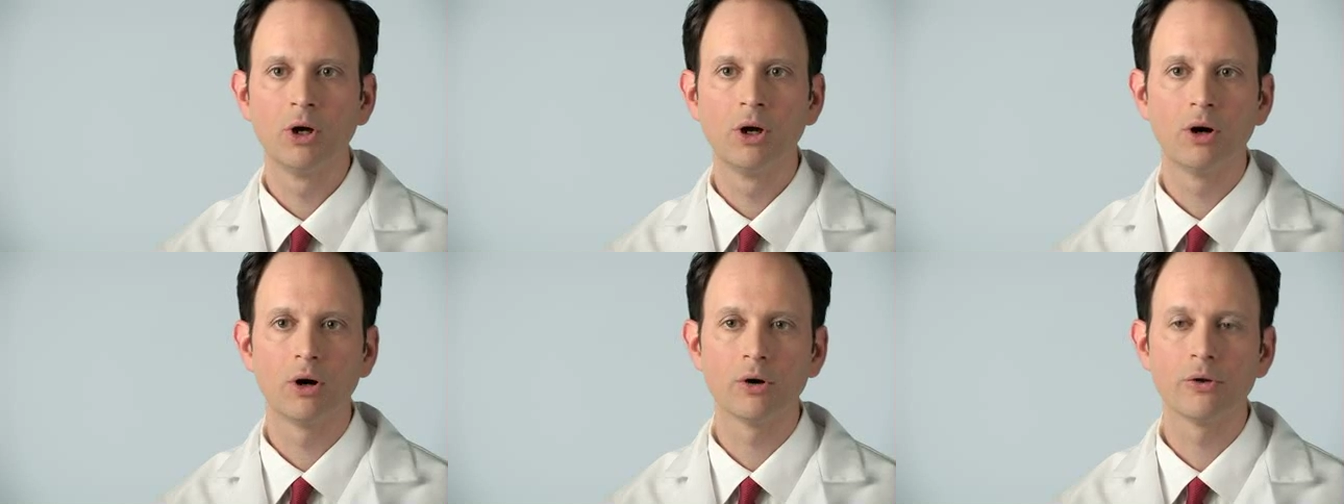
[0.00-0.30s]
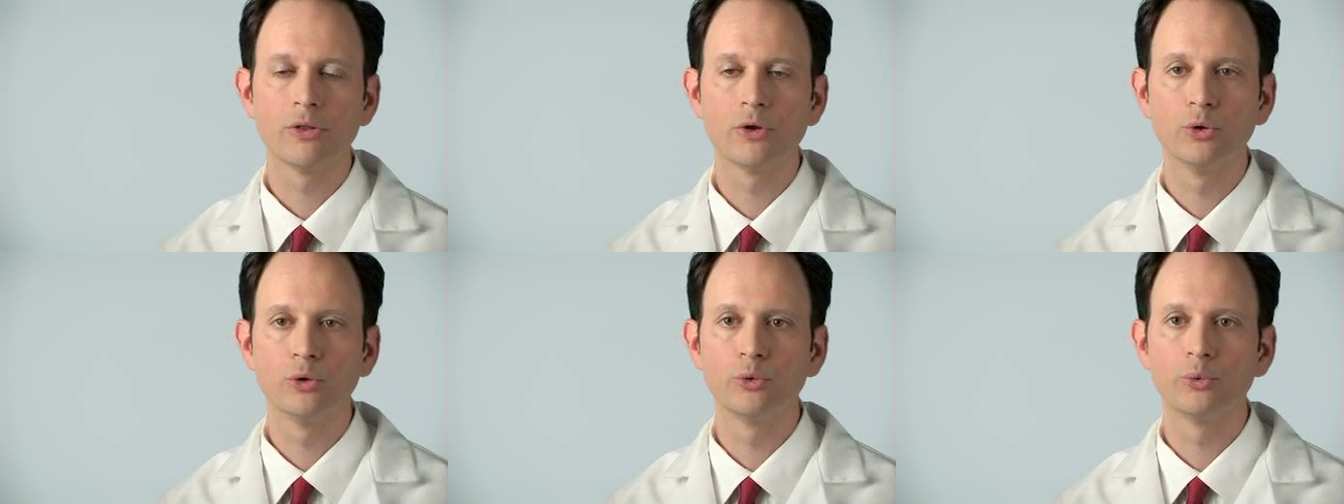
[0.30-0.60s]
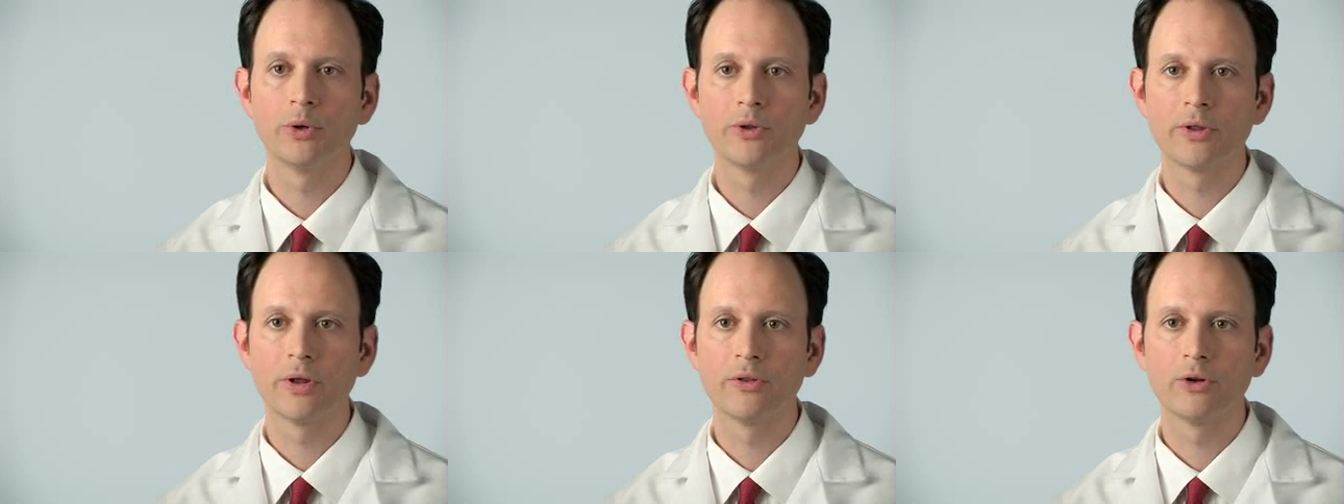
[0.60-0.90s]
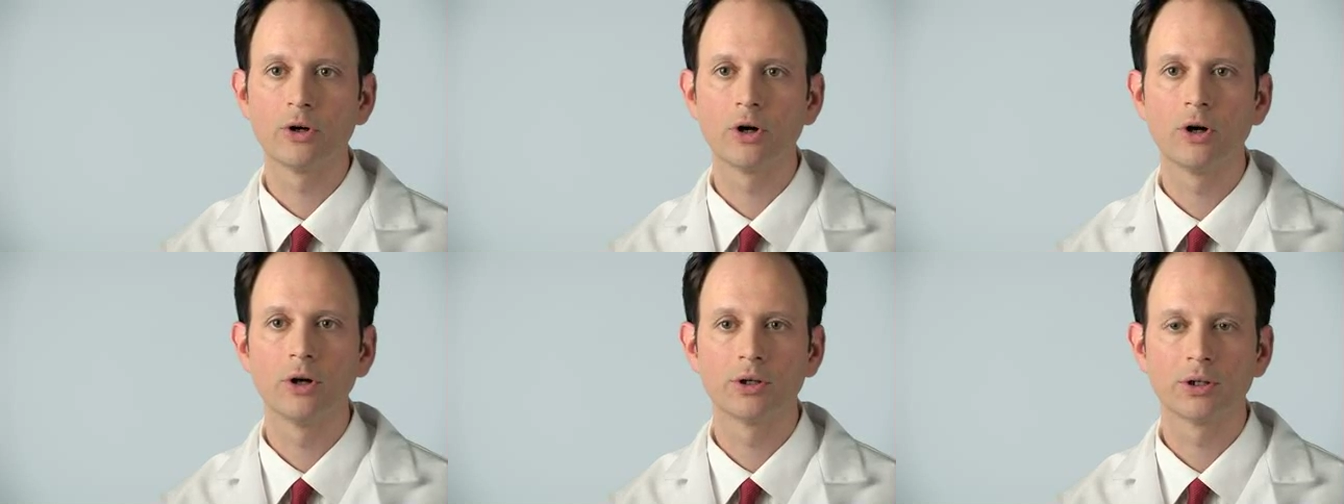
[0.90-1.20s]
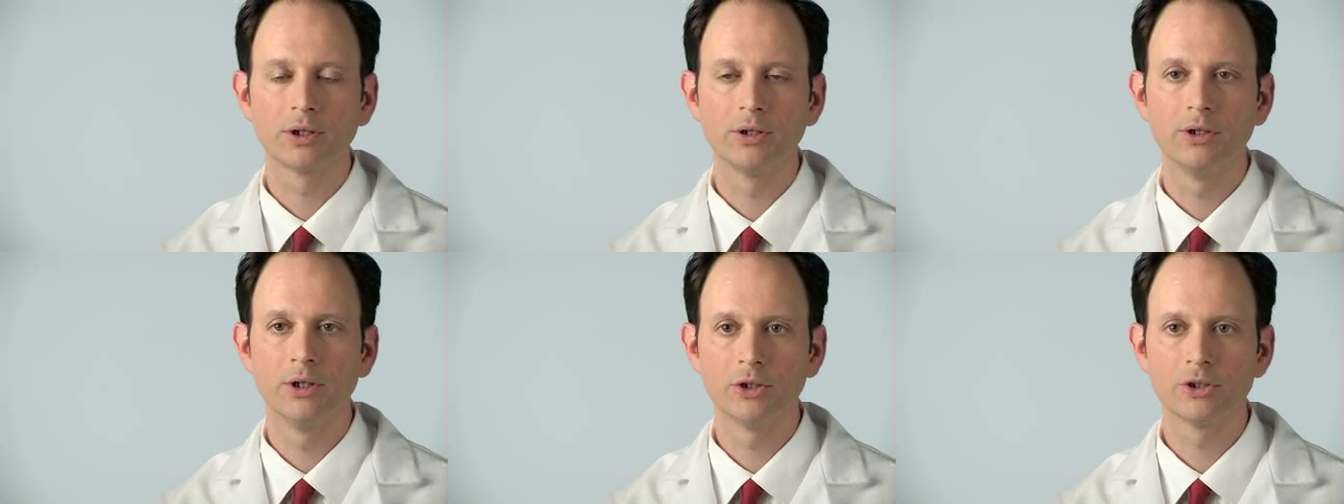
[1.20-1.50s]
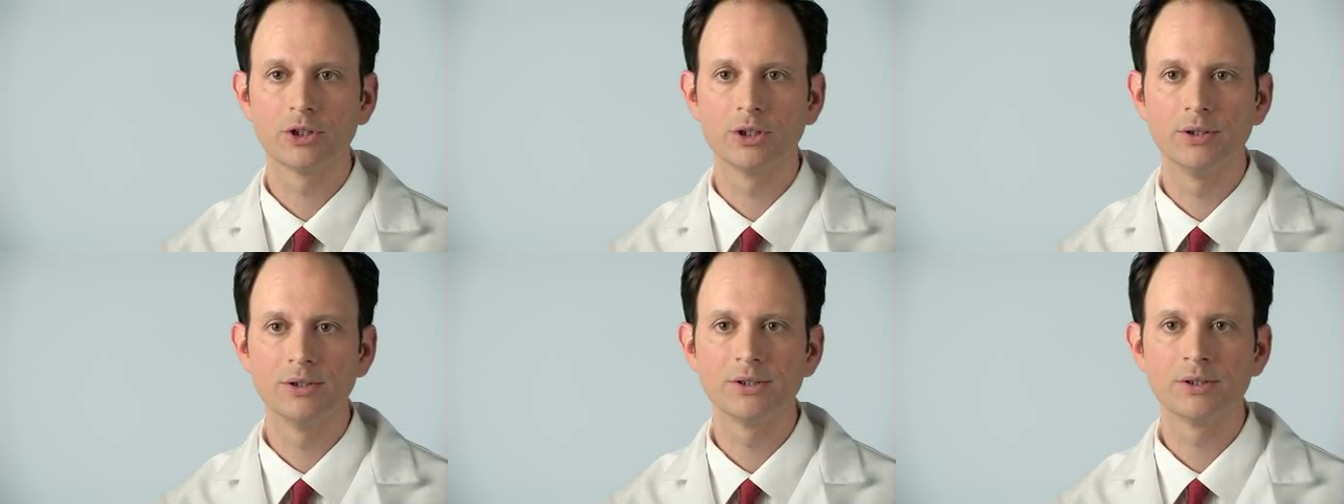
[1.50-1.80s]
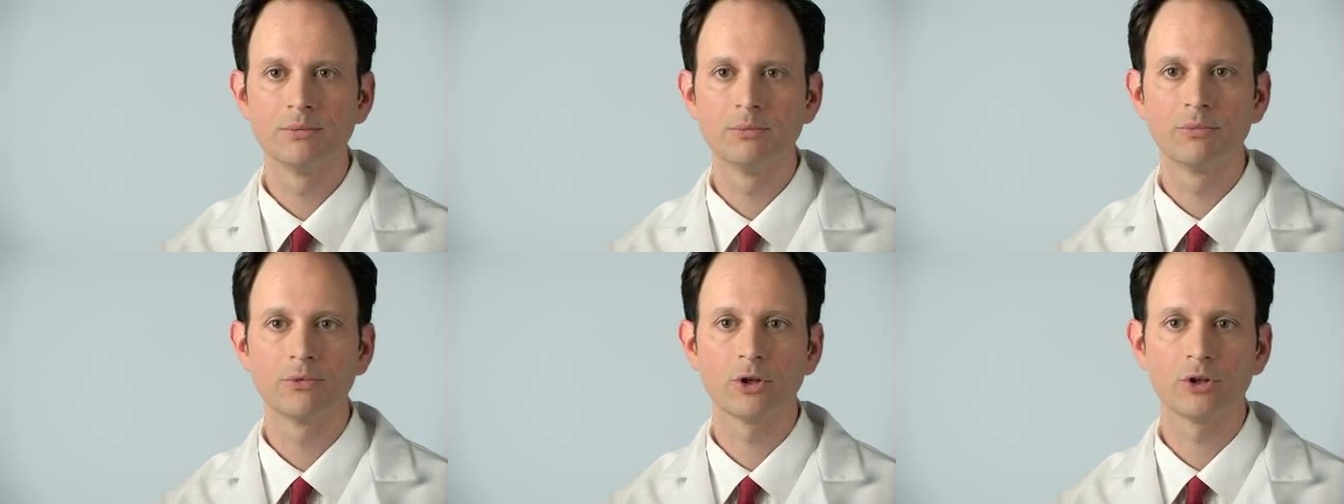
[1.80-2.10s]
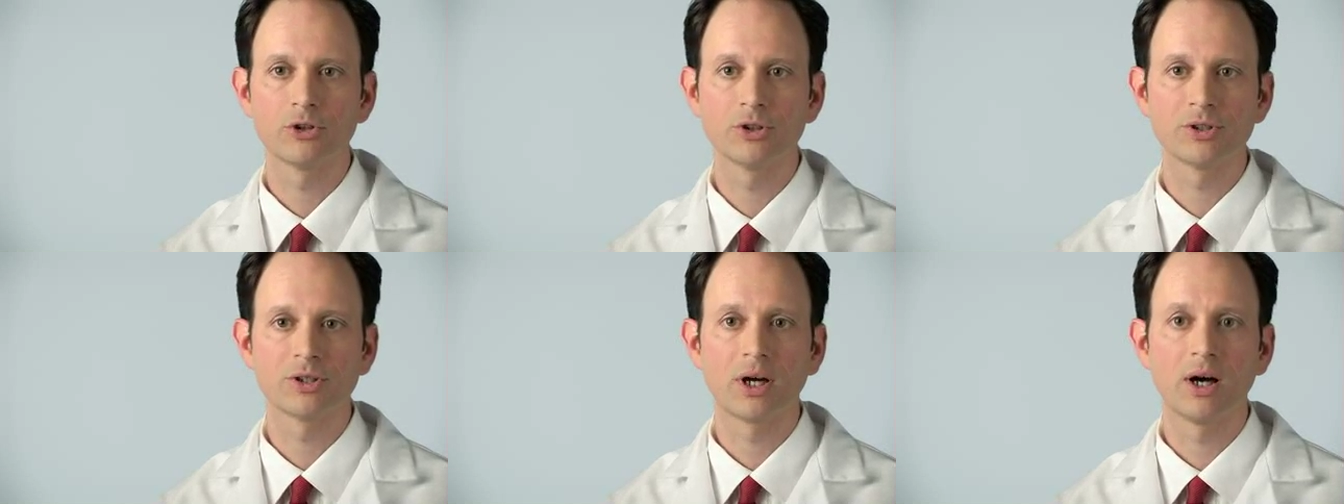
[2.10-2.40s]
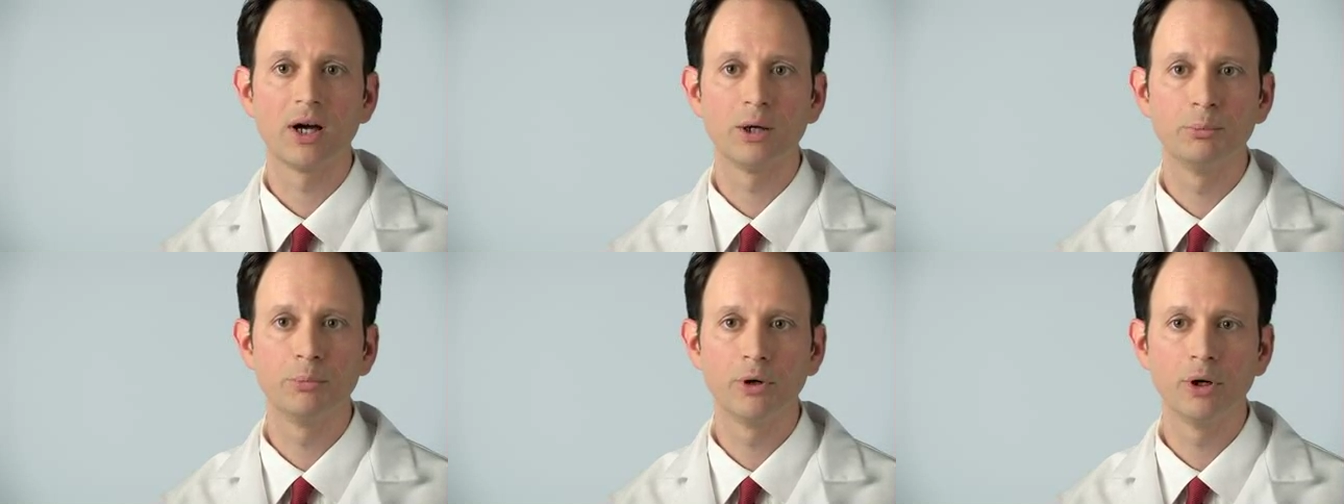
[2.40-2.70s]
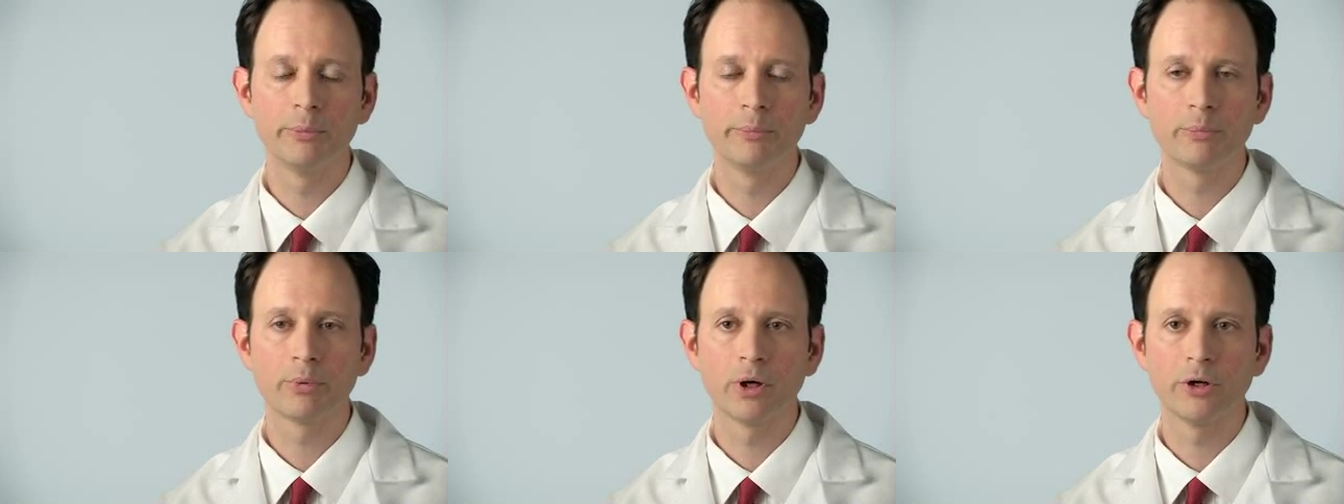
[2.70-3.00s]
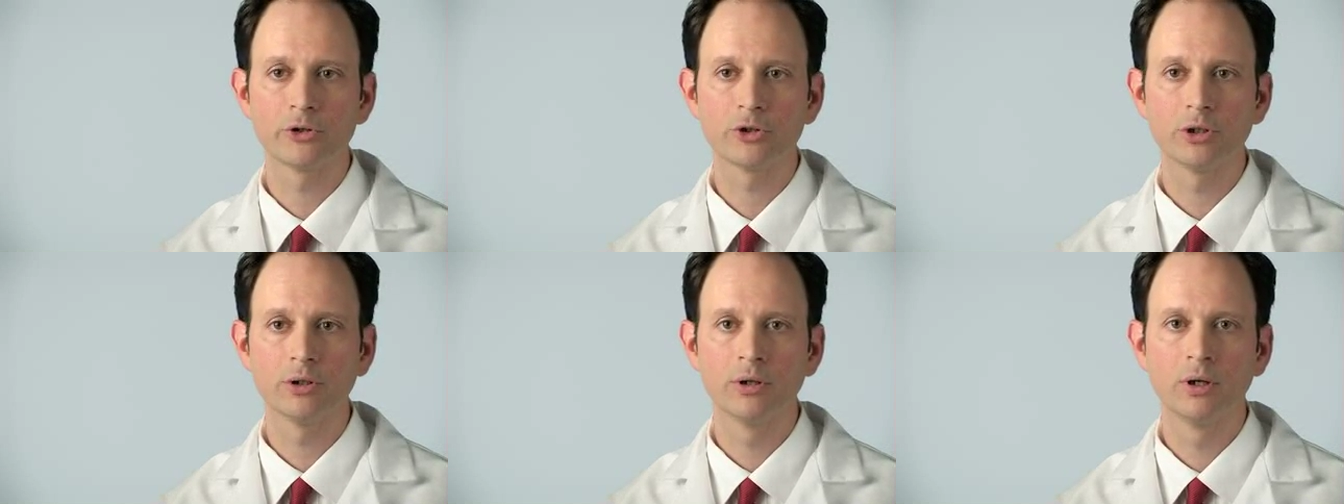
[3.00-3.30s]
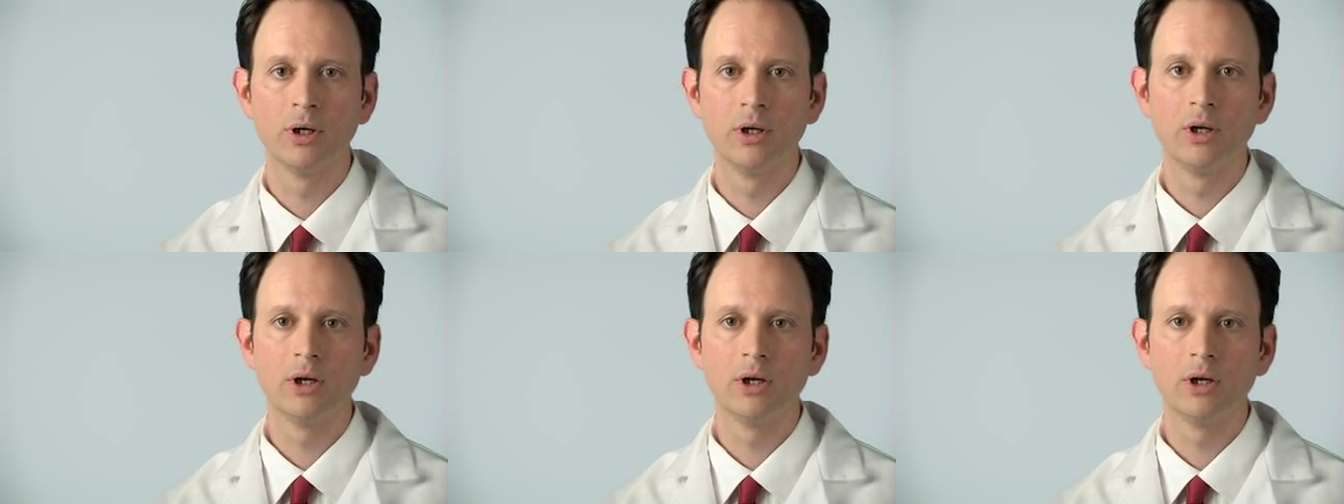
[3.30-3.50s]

are those with other heart conditions, such as high blood pressure,